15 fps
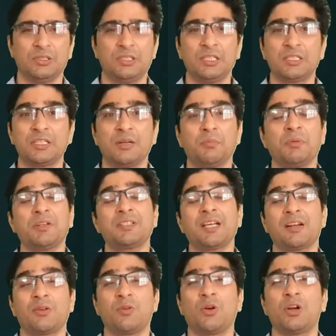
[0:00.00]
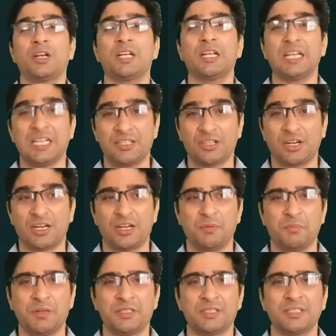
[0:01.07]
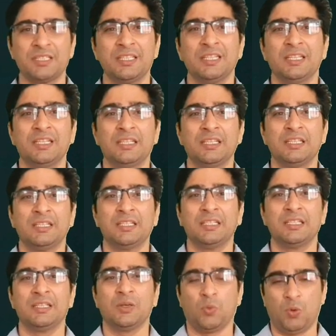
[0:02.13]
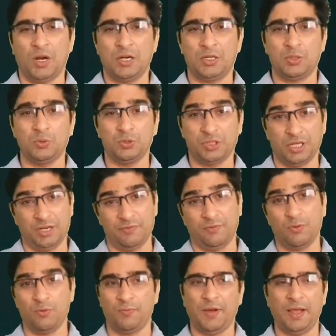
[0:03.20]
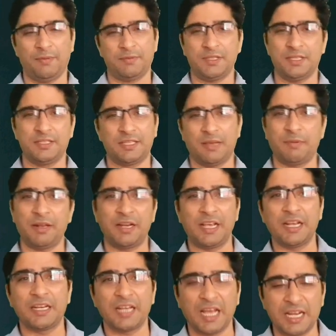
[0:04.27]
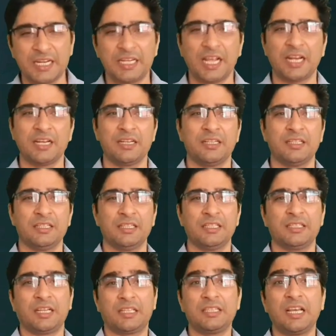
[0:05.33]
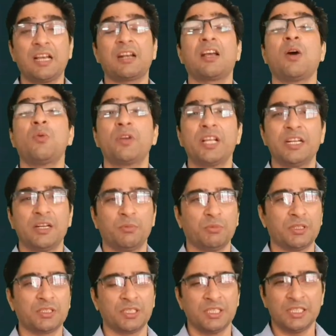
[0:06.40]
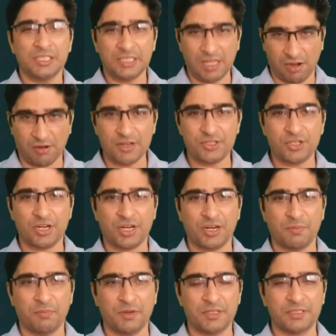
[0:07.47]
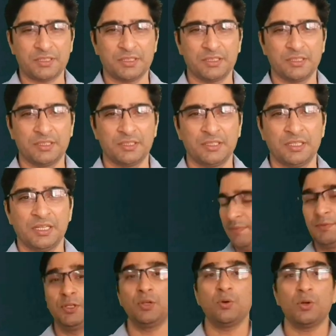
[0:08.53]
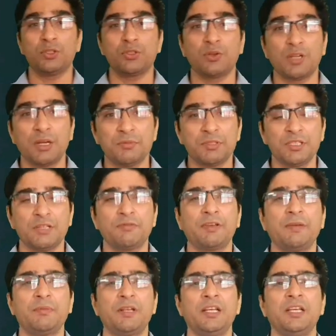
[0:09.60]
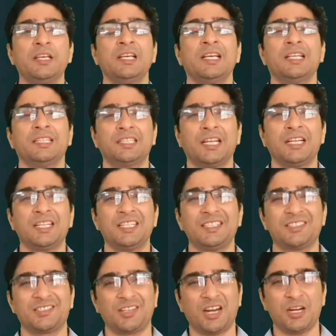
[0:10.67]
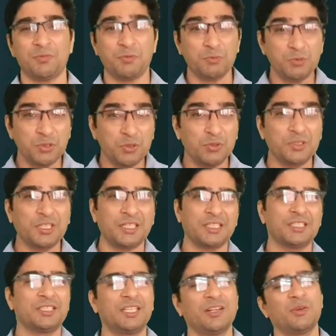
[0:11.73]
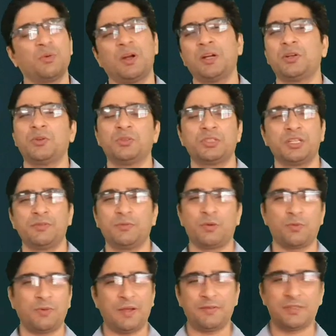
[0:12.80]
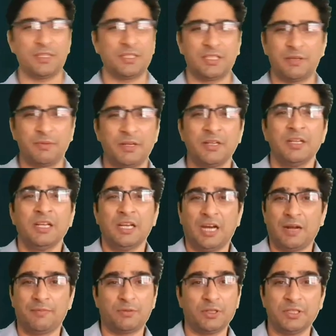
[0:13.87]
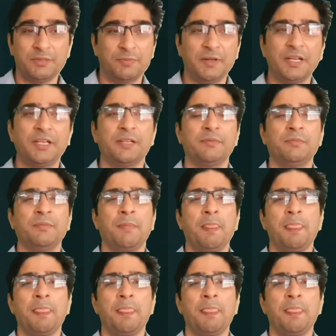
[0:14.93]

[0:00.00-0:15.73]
These numbers are called natural numbers. 1, 2, 3, 4, 5, 6, 7, 8, 9, 10. They are counting numbers. They are natural numbers. If 0 also comes in the family, then it starts from 0, that is 0, 1, 2, 3, 4, 5, 6, 7 up to infinity.